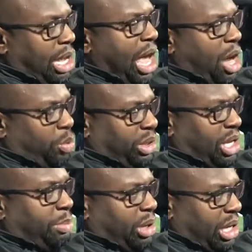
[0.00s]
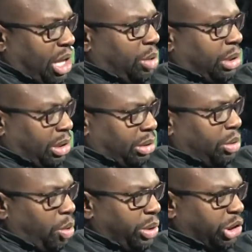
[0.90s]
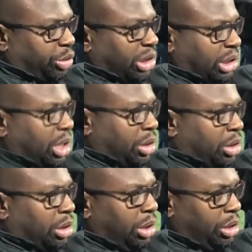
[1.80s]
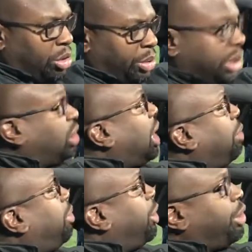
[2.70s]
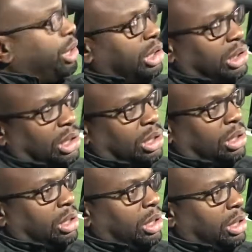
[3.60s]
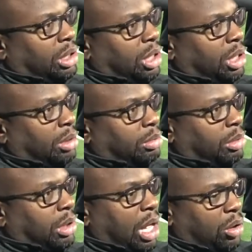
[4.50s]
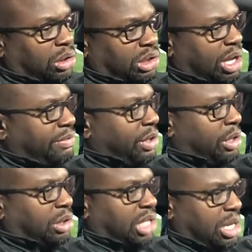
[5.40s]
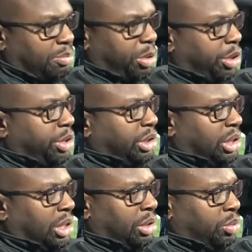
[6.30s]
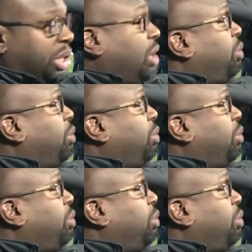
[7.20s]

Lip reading: Yeah, we did. But again, we stressed that, in, you know, inside periods and 9-on-7 and team periods, and we did.